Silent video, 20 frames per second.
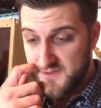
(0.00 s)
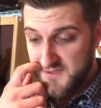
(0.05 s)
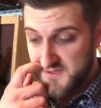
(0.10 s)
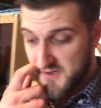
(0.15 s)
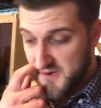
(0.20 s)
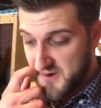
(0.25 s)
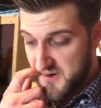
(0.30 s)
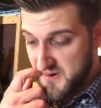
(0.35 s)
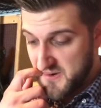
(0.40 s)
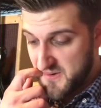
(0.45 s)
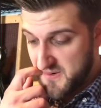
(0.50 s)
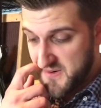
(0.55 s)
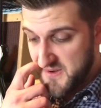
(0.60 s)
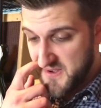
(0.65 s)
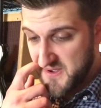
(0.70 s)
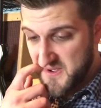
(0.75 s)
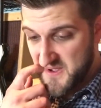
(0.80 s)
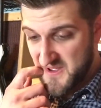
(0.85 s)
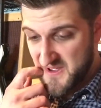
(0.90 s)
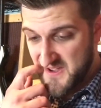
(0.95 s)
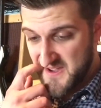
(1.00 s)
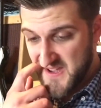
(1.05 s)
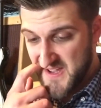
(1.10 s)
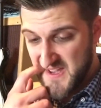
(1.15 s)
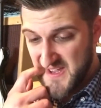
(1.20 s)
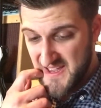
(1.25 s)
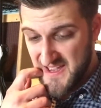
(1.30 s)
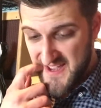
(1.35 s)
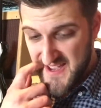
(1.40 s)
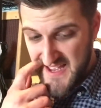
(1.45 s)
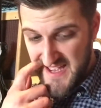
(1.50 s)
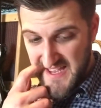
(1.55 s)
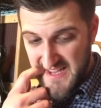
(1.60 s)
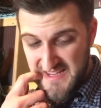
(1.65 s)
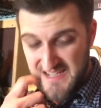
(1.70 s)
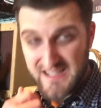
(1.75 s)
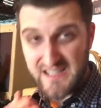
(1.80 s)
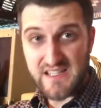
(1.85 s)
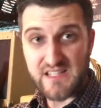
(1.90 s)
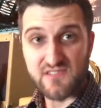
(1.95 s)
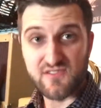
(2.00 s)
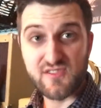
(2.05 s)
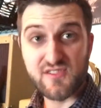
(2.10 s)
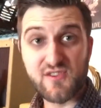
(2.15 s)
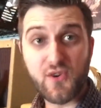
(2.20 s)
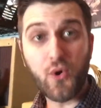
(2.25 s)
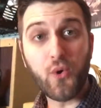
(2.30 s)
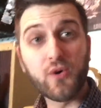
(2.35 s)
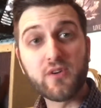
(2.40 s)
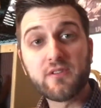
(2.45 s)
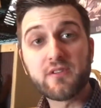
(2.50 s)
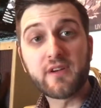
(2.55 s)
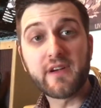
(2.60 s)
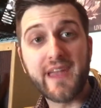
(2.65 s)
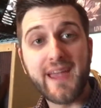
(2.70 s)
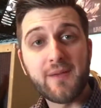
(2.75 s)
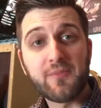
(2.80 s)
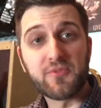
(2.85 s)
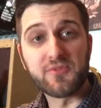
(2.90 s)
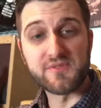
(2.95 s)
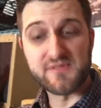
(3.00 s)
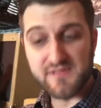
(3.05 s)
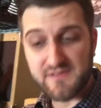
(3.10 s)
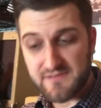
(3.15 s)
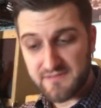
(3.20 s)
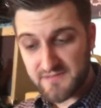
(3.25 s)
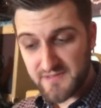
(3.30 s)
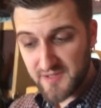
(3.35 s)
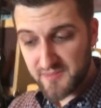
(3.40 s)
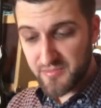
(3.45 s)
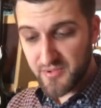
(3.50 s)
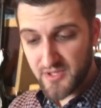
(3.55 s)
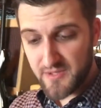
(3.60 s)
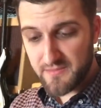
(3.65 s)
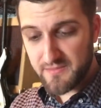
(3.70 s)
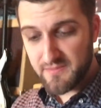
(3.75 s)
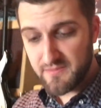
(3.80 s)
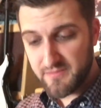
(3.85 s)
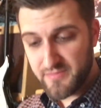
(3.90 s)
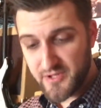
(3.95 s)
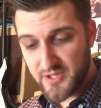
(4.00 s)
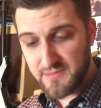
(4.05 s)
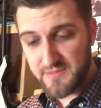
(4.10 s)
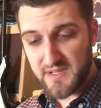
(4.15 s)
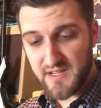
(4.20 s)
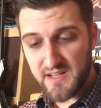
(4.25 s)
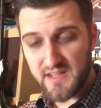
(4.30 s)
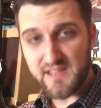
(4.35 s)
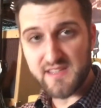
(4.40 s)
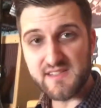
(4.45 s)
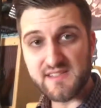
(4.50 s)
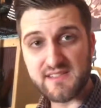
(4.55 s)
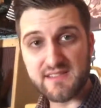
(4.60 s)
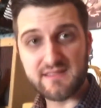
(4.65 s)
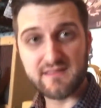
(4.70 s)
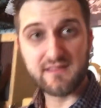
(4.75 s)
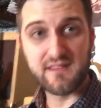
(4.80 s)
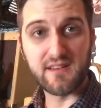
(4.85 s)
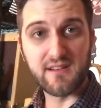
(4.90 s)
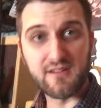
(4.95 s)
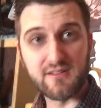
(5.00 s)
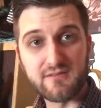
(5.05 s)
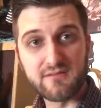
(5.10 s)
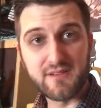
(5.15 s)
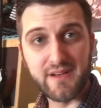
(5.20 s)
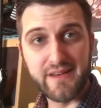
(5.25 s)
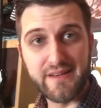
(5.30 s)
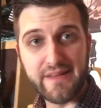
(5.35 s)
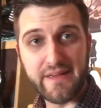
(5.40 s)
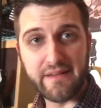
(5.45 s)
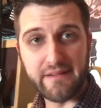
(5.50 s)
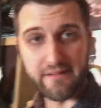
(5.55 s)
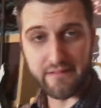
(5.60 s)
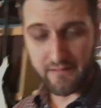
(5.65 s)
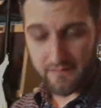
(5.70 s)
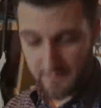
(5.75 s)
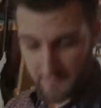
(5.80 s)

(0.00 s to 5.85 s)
So just coil your cables and put them in a nice, you know, container.